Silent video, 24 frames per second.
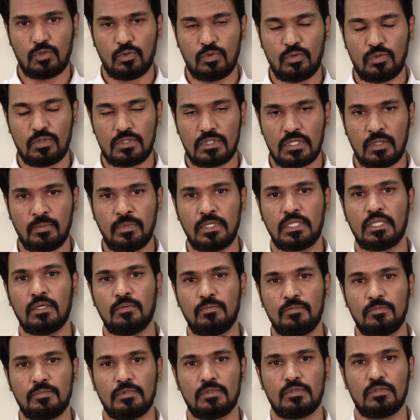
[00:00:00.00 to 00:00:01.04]
To sum it
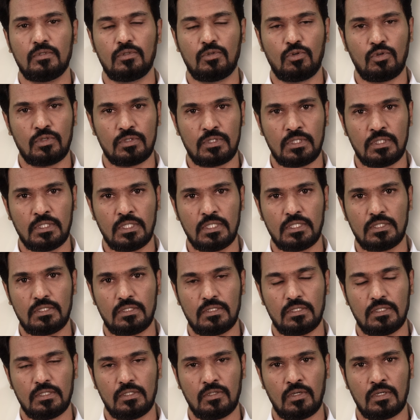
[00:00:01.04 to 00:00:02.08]
up, coaching
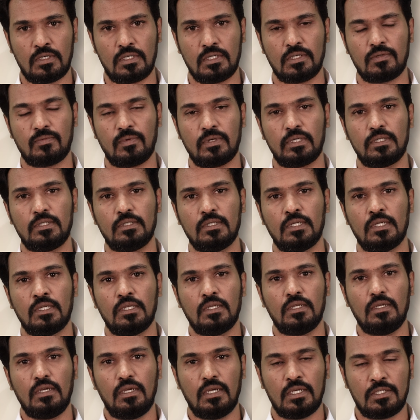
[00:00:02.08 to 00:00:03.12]
is not required.
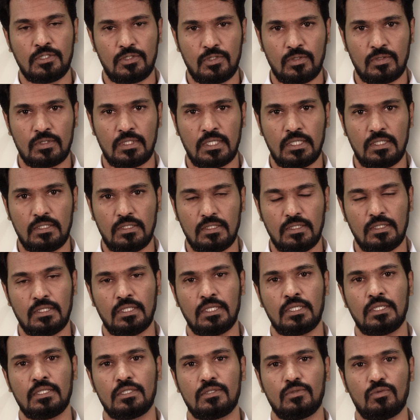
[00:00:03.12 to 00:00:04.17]
Ensure that
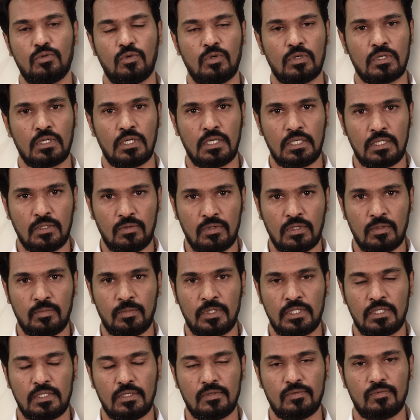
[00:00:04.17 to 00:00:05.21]
there is overall
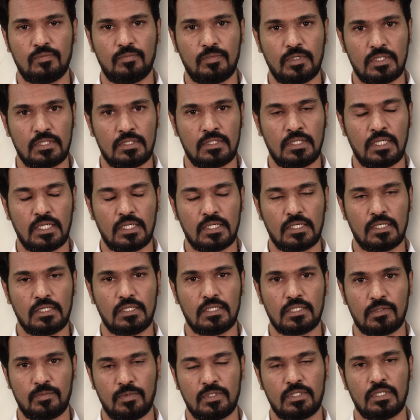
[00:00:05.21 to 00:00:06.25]
development of personality,
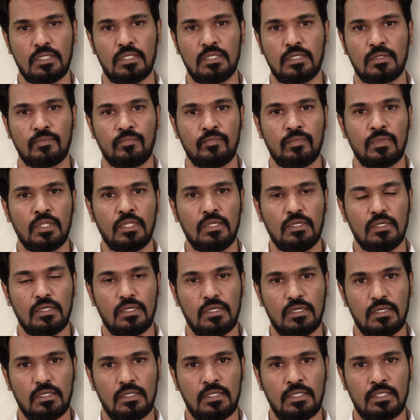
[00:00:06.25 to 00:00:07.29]
especially
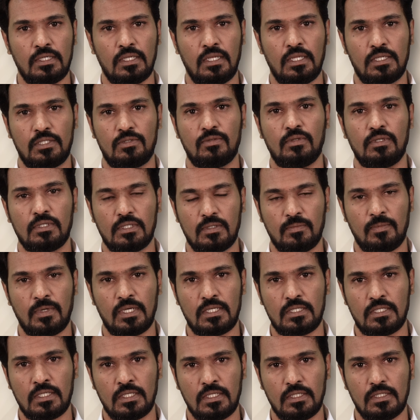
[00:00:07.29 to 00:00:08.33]
uh, intellectual
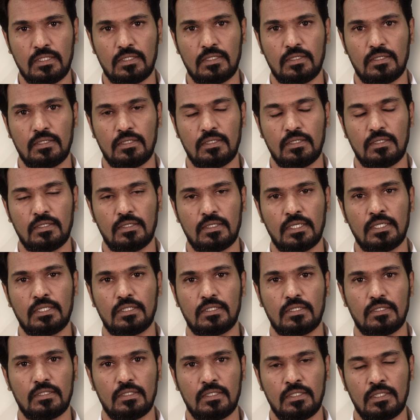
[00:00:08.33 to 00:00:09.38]
capacity, uh, right,
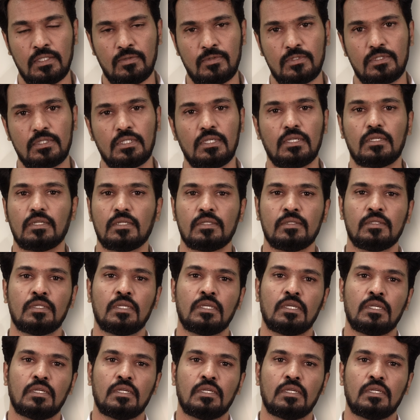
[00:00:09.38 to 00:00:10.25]
in your children.